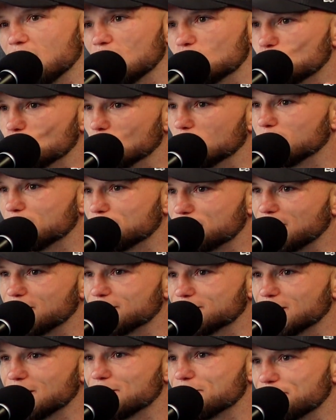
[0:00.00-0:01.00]
I joined the
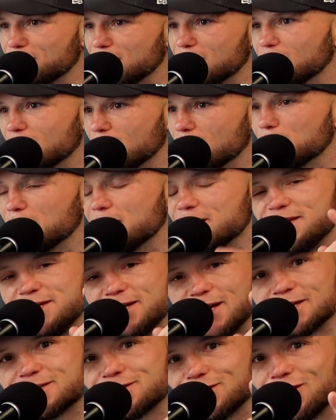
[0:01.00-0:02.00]
Van Damme fan club.
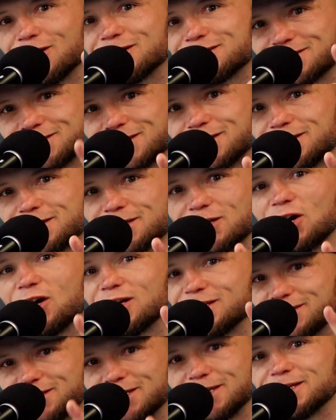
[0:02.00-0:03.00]
Yes, I said it.
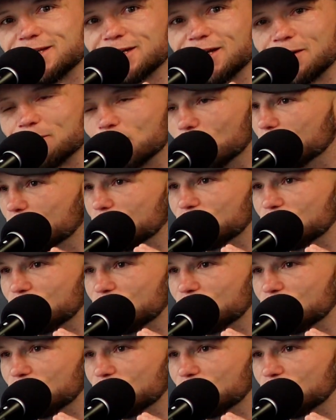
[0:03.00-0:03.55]
I did it. I'm not